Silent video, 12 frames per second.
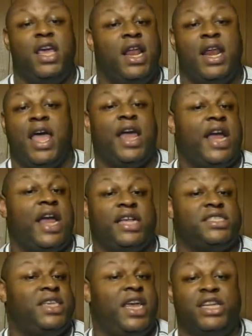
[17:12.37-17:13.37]
Like I
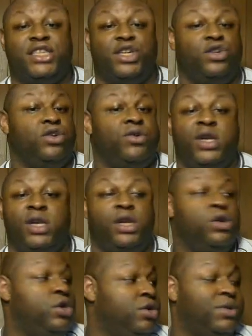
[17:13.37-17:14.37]
said, you
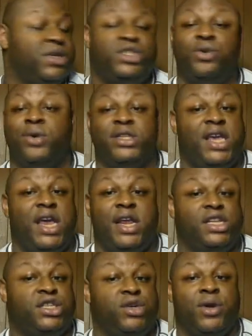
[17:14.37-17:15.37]
knew what you was getting
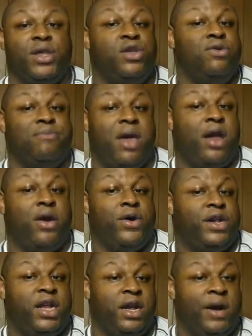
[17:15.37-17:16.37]
into when you
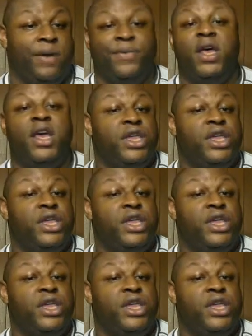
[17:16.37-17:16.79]
married him.